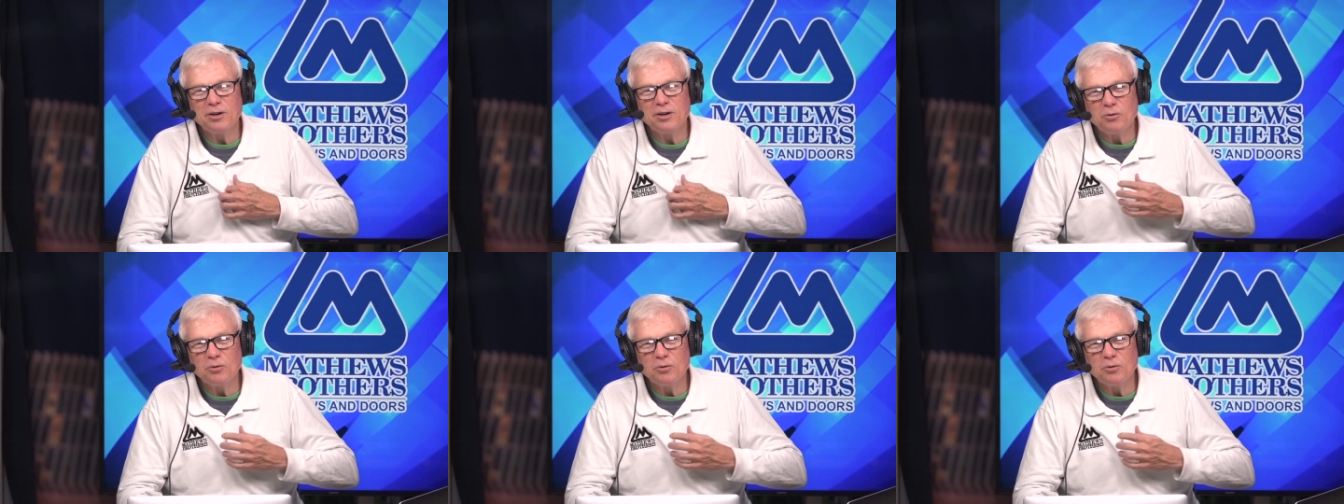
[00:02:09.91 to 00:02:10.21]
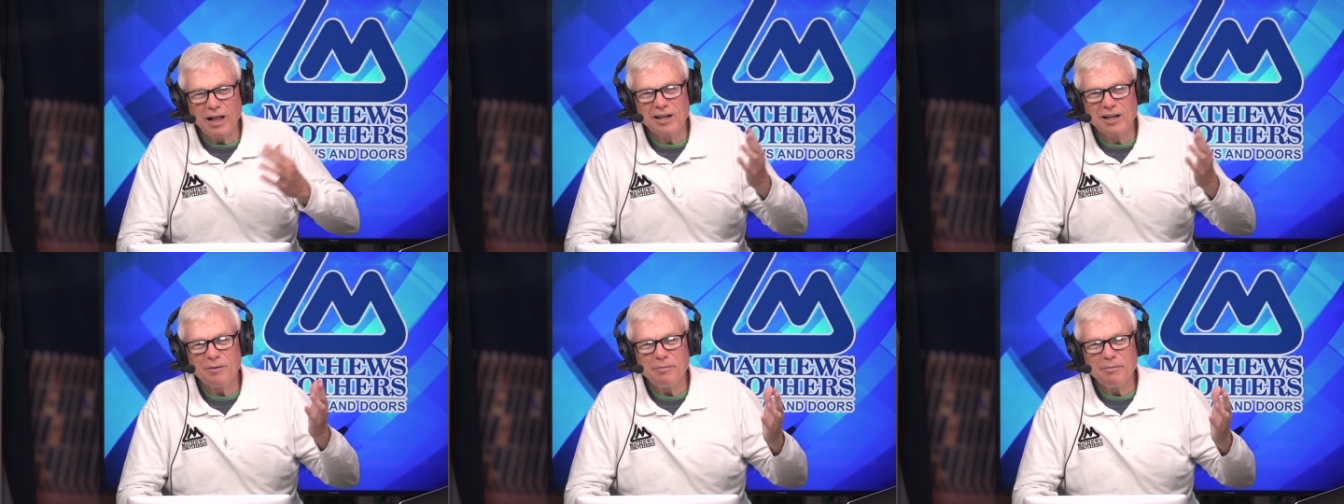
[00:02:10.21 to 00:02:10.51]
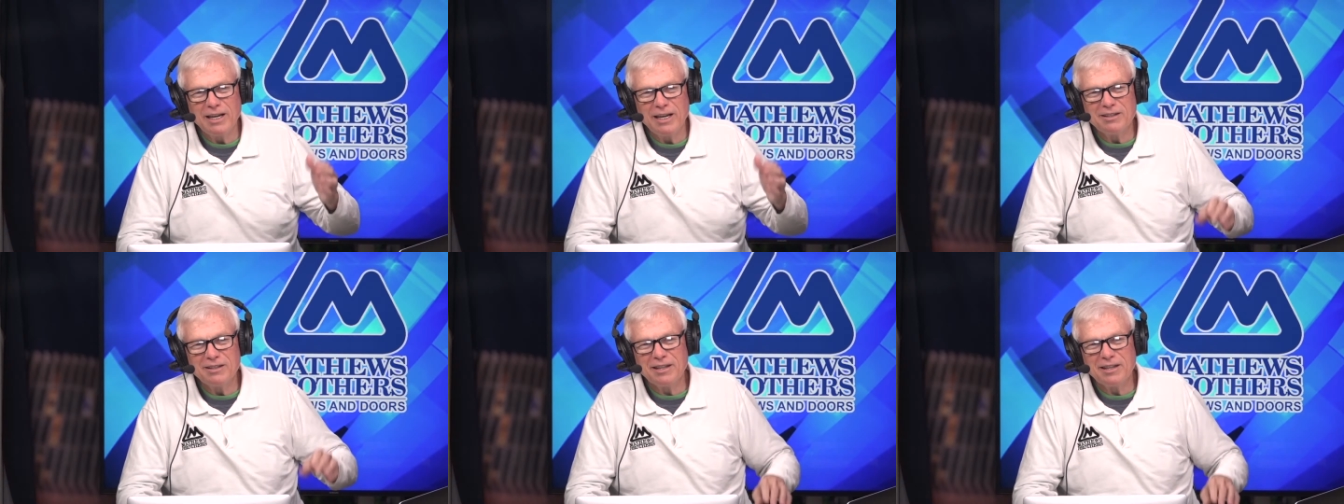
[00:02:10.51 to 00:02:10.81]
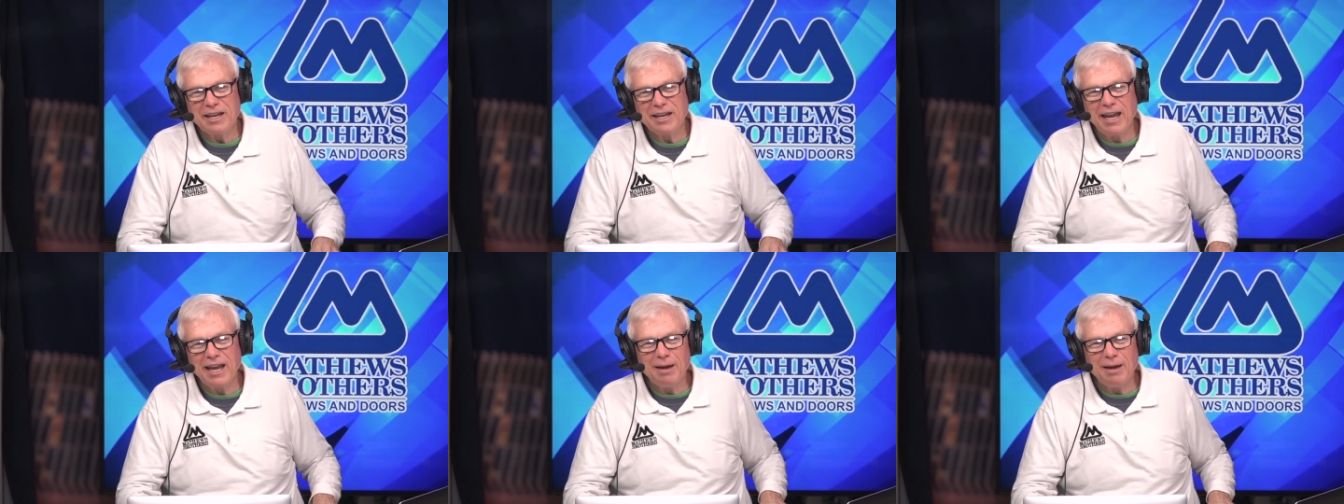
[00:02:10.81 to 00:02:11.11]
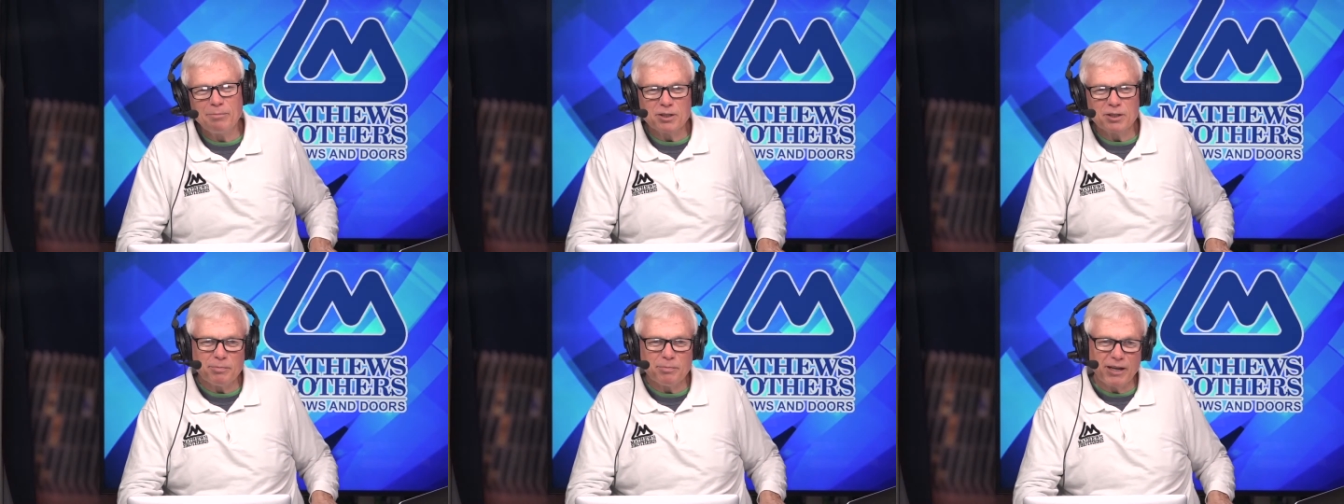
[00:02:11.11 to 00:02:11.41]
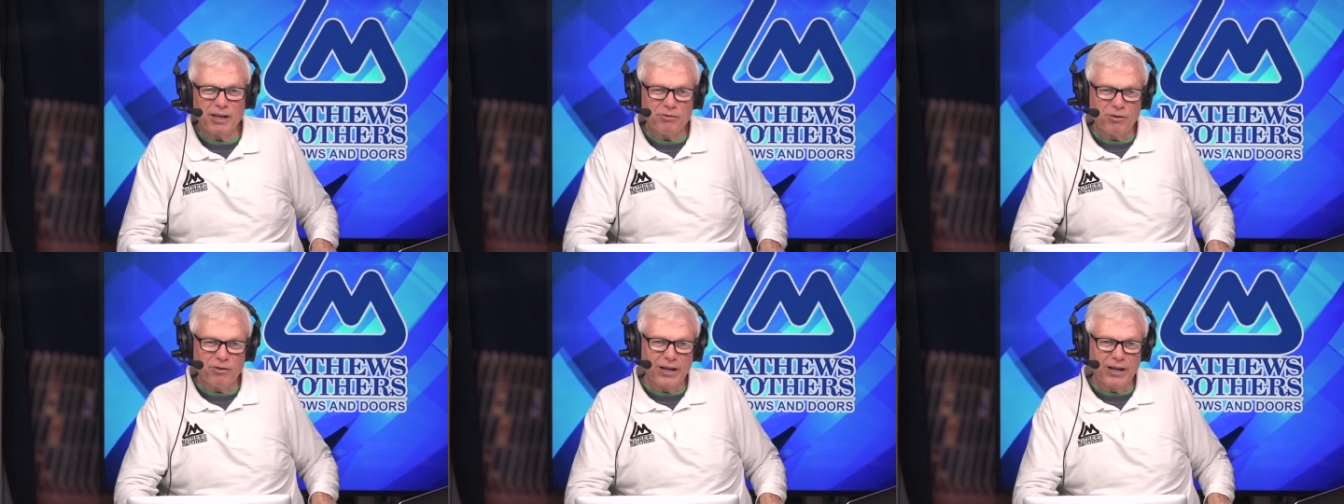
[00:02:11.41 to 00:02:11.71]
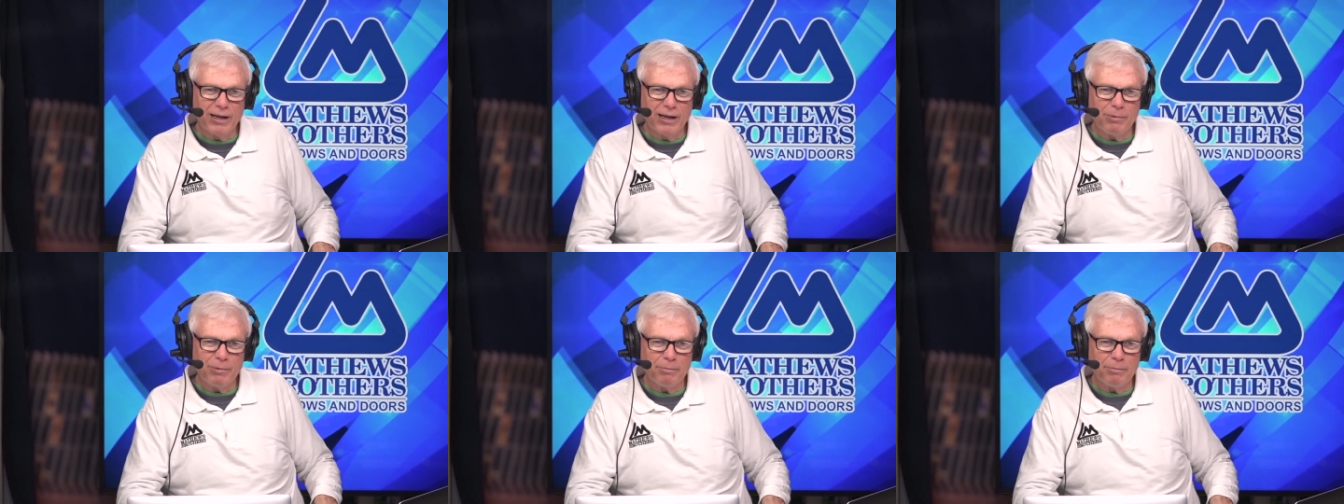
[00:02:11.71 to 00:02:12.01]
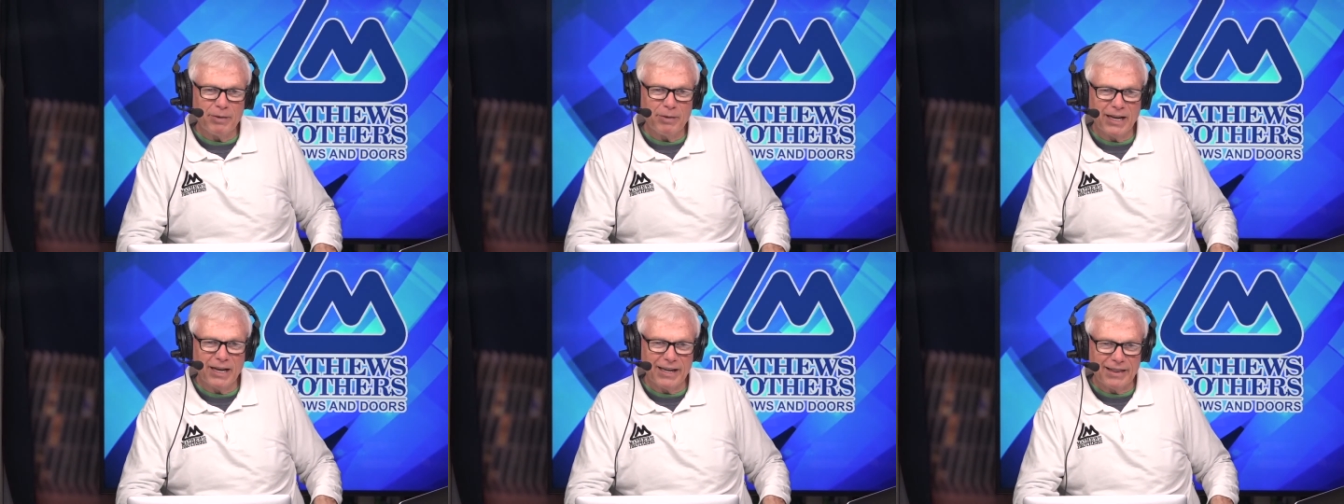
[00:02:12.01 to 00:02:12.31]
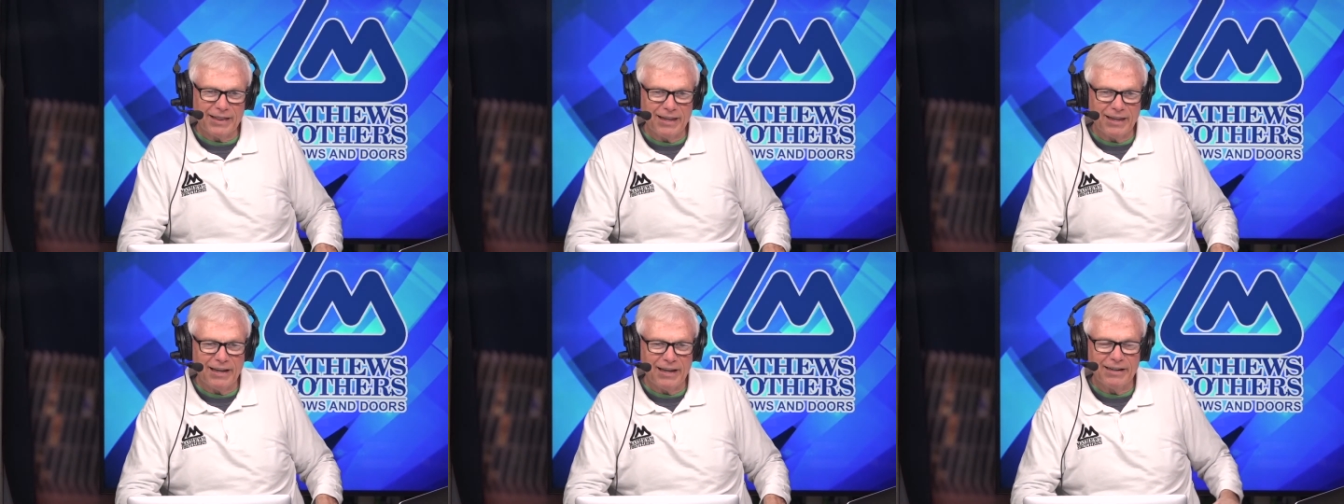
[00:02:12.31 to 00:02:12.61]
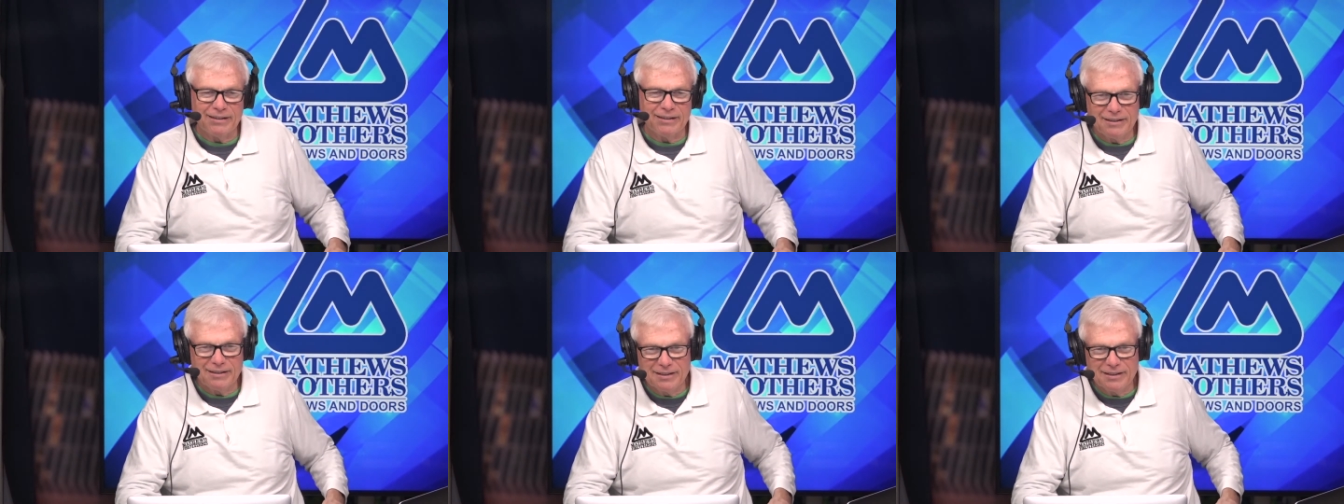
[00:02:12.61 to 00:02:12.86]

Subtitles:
welcome me to the campus by throwing up a picket line.